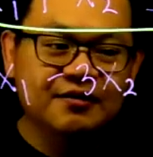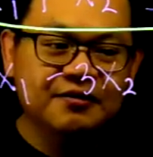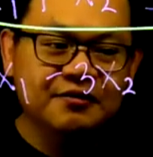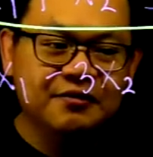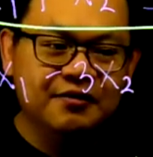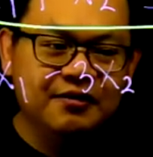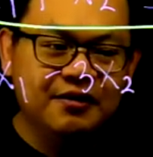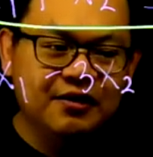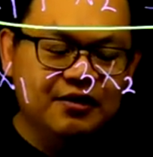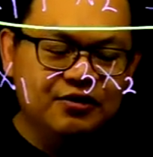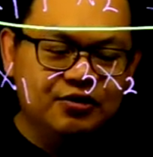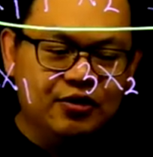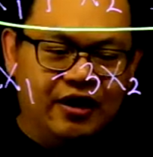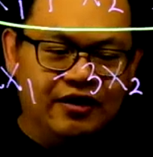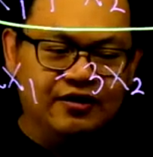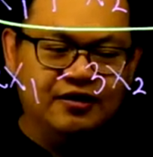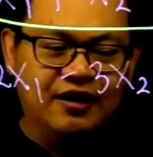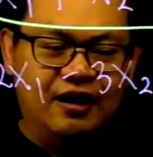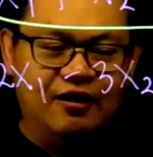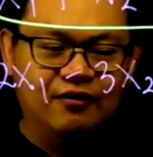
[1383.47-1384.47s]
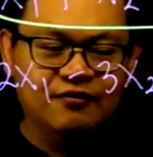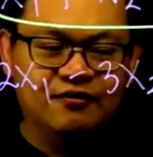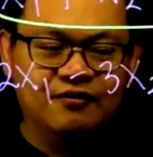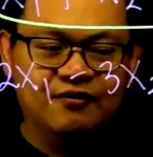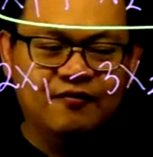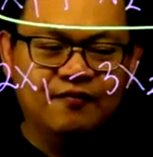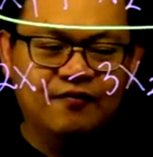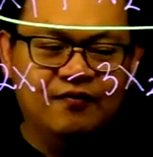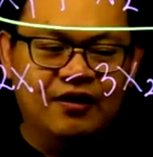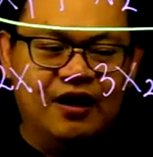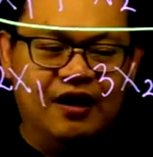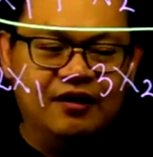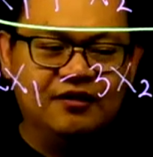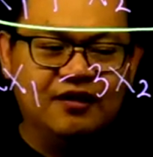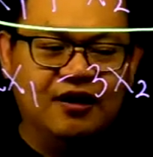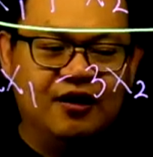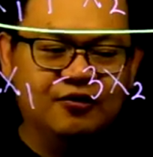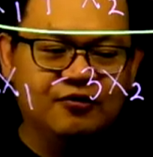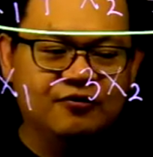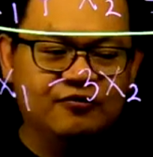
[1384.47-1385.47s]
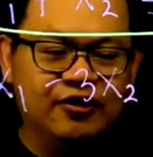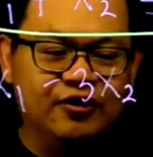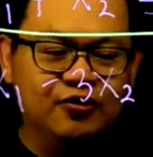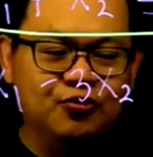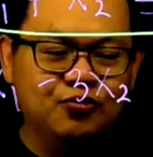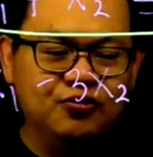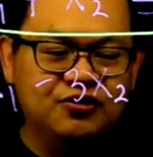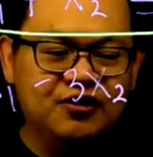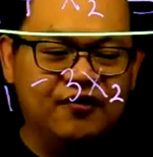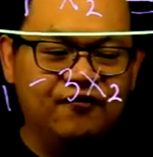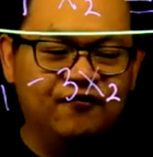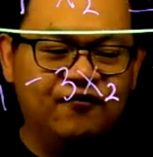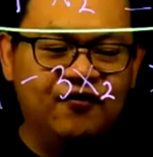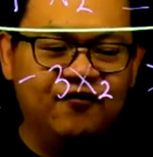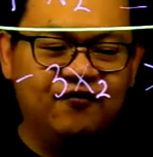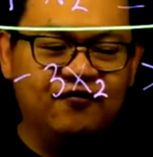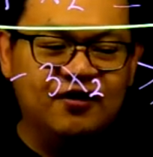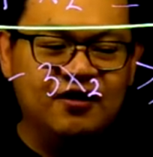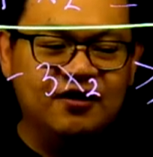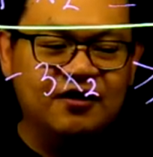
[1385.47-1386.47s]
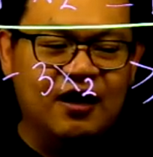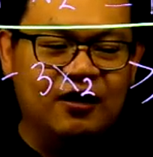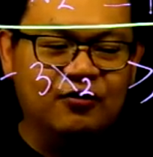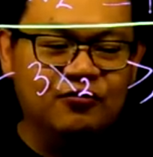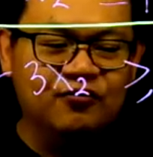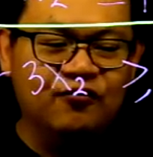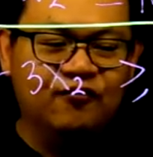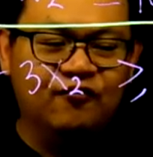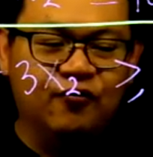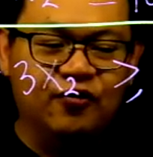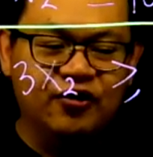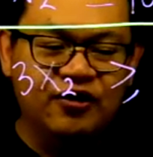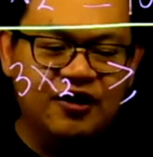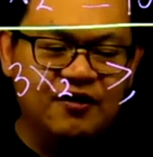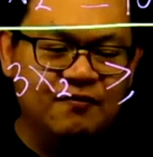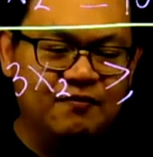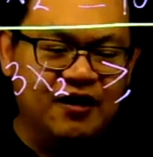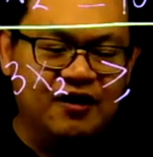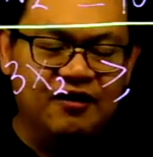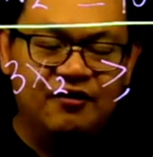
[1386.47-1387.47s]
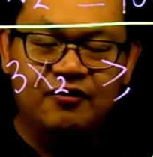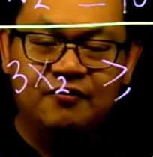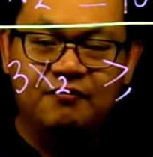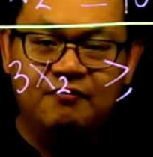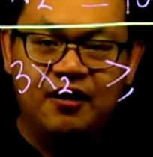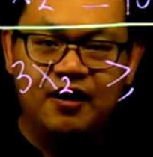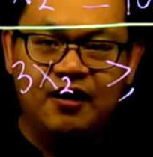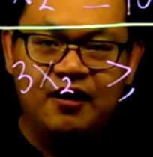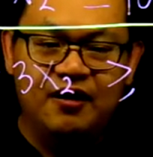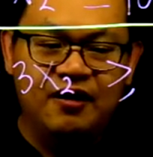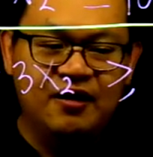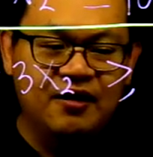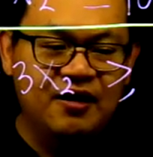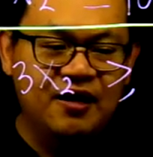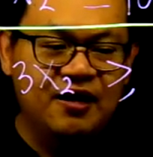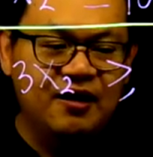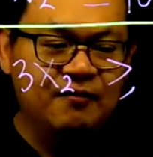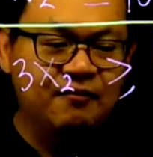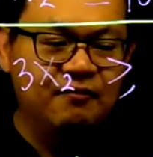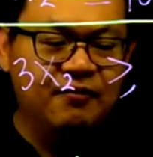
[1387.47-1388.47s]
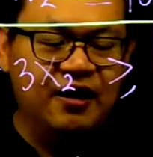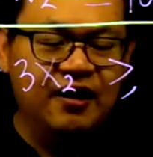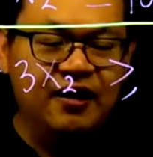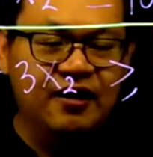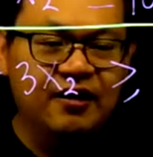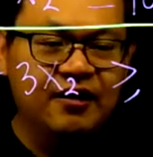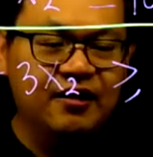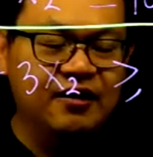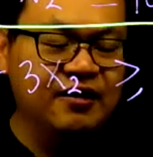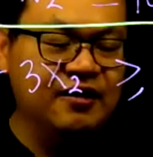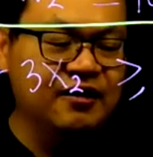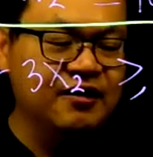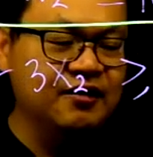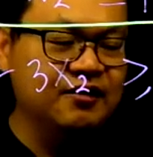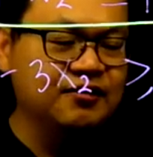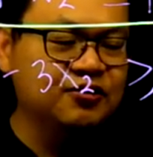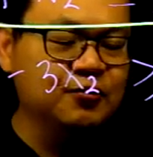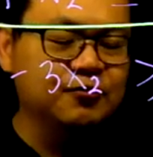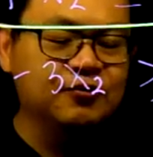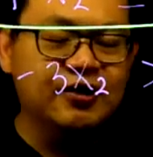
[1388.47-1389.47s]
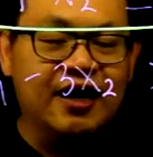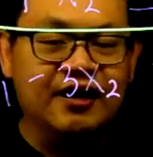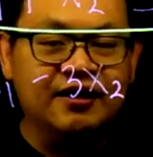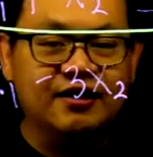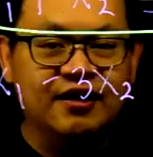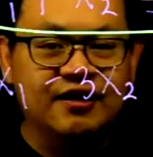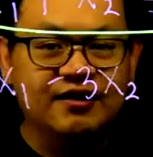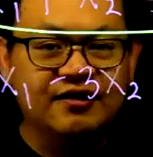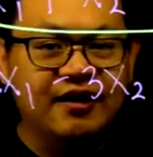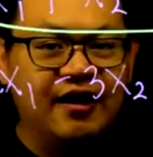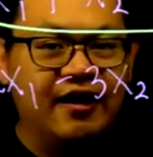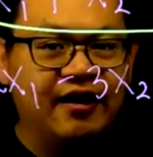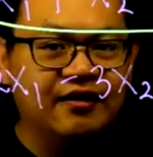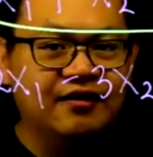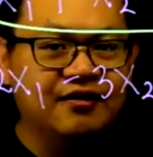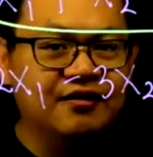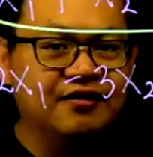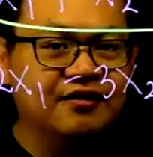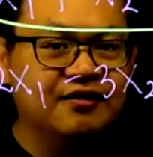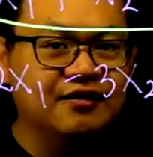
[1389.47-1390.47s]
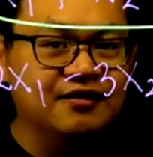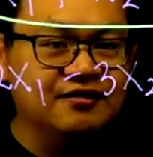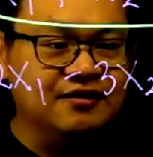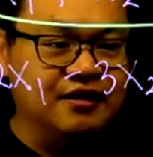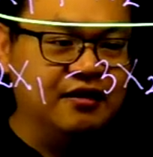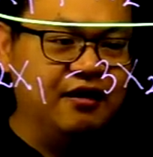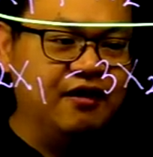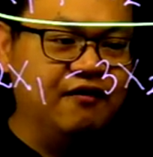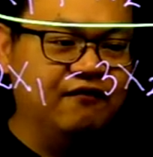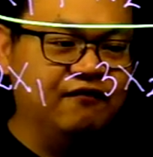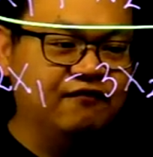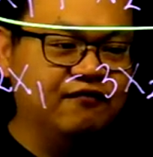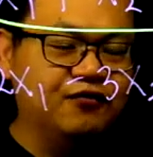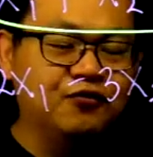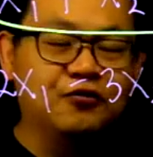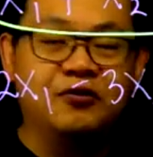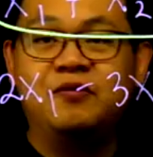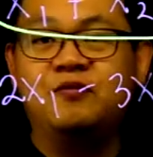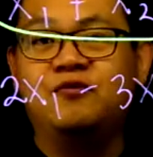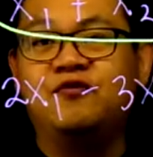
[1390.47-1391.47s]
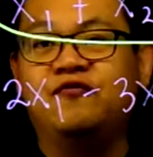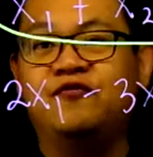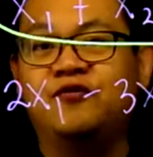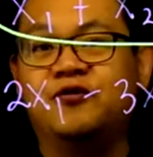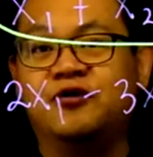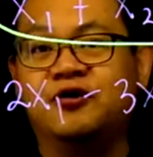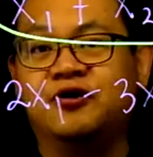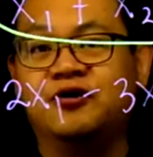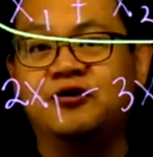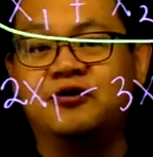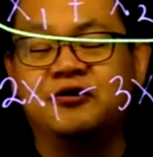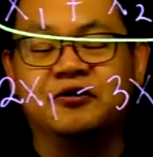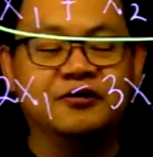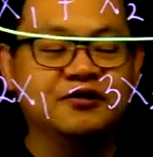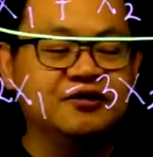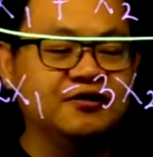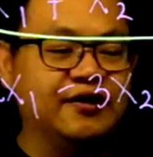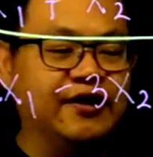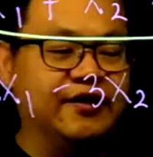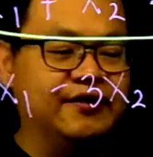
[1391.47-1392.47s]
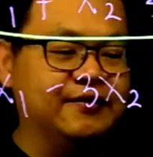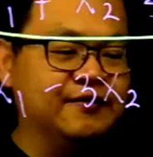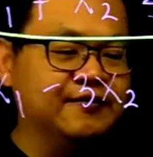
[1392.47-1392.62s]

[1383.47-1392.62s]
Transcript: No, so I doubt reducing 50 down to 40 by subtracting 10 is enough to remove your constraint.